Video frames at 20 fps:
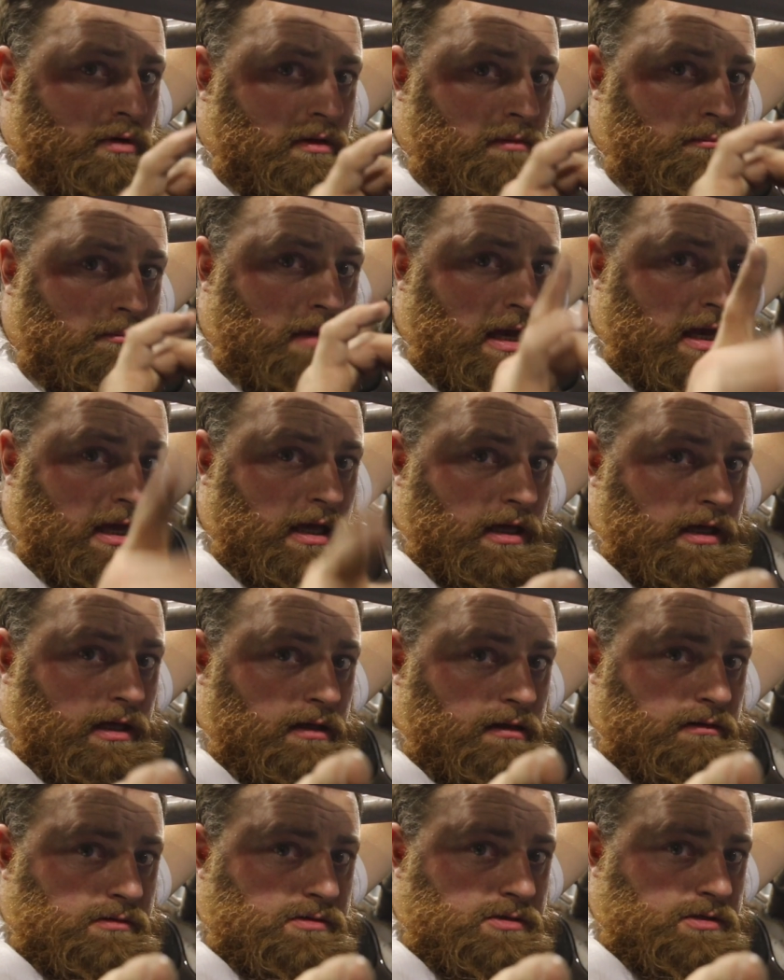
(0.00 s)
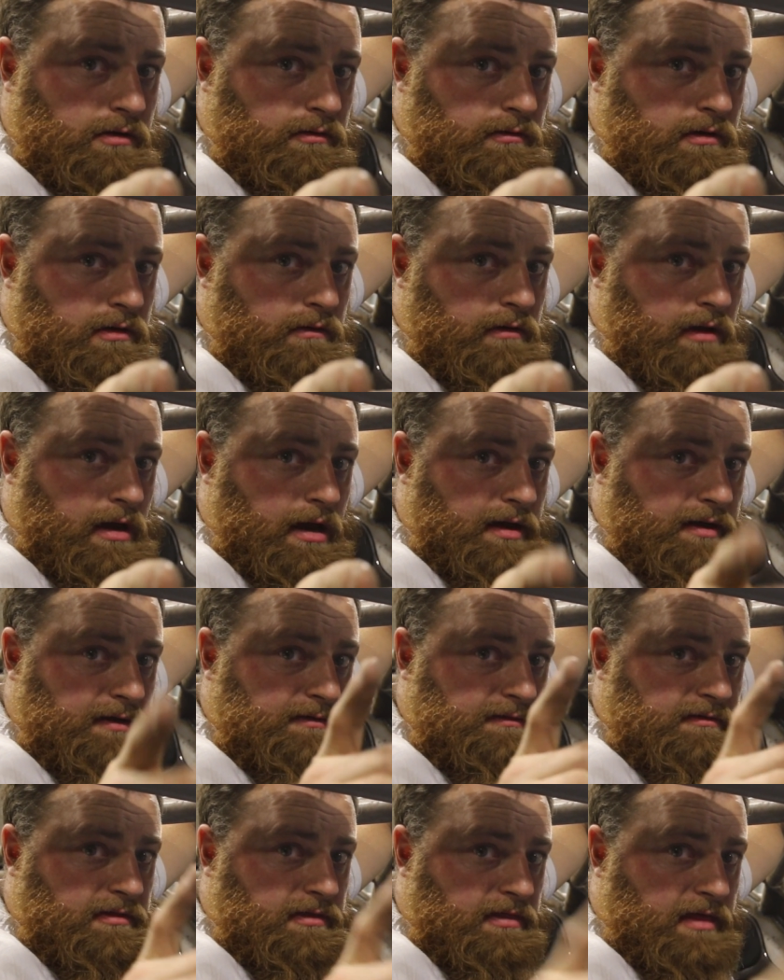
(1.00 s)
We may show you
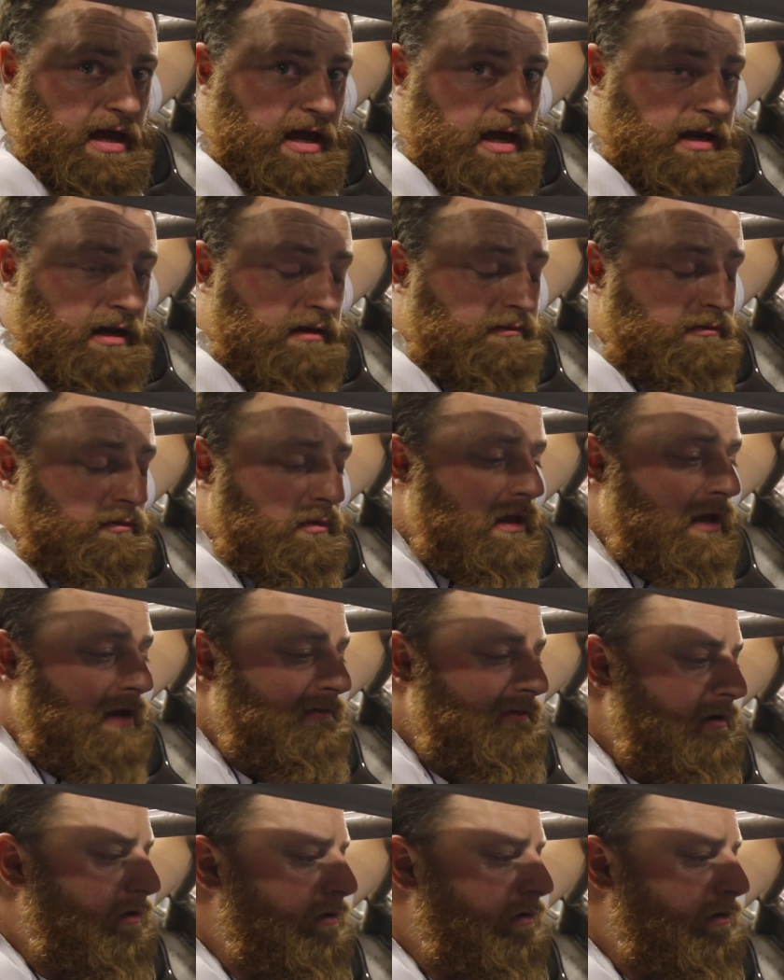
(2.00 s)
guys that if we haven't